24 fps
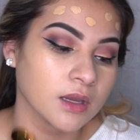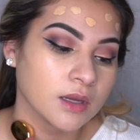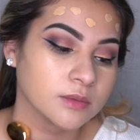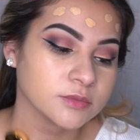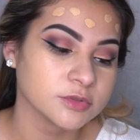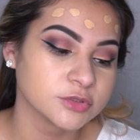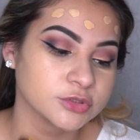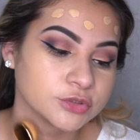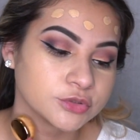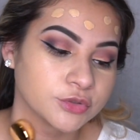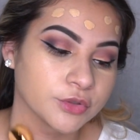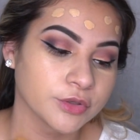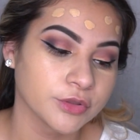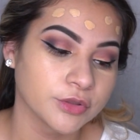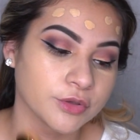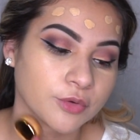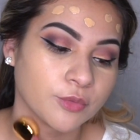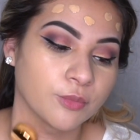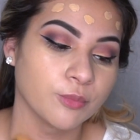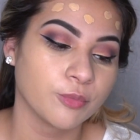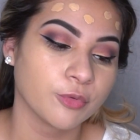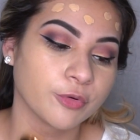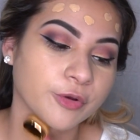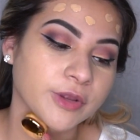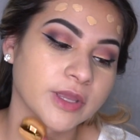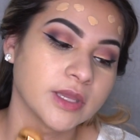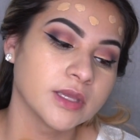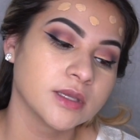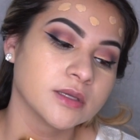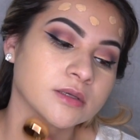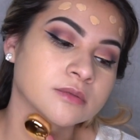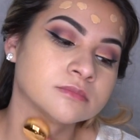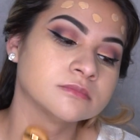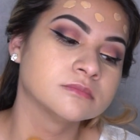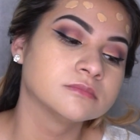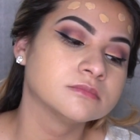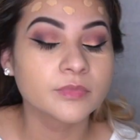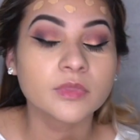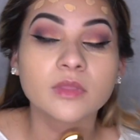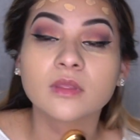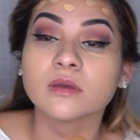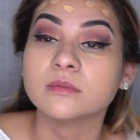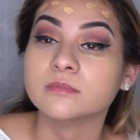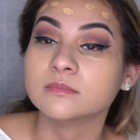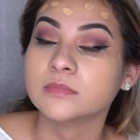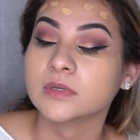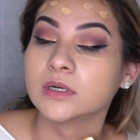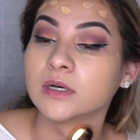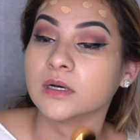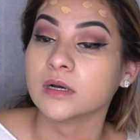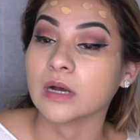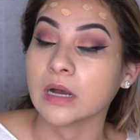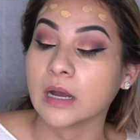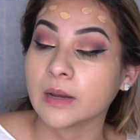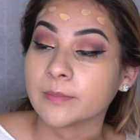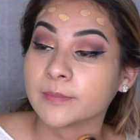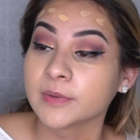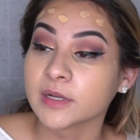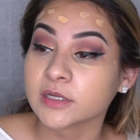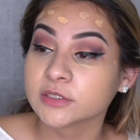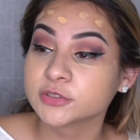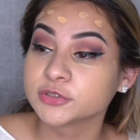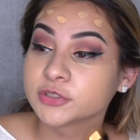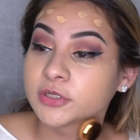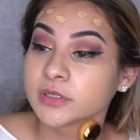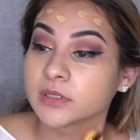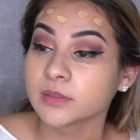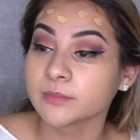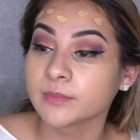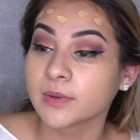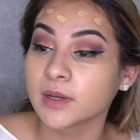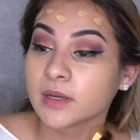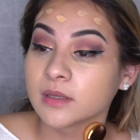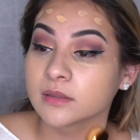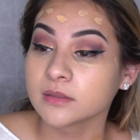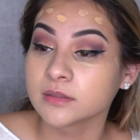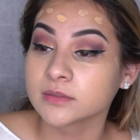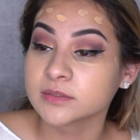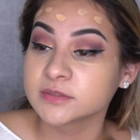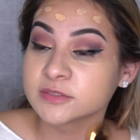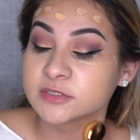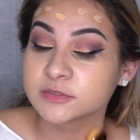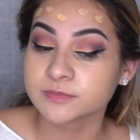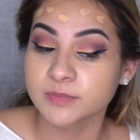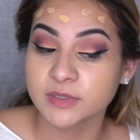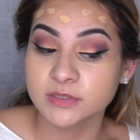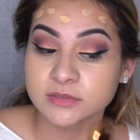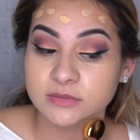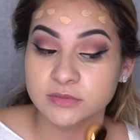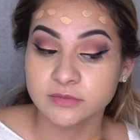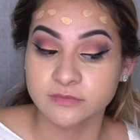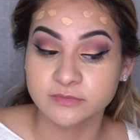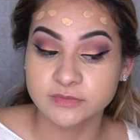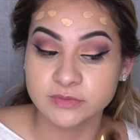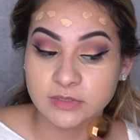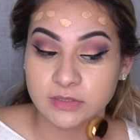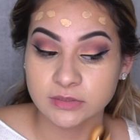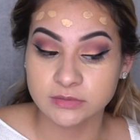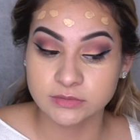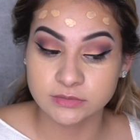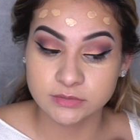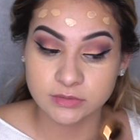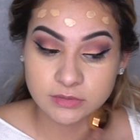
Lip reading: I'm sure they'll break, but I'm not trying to buy the expensive set,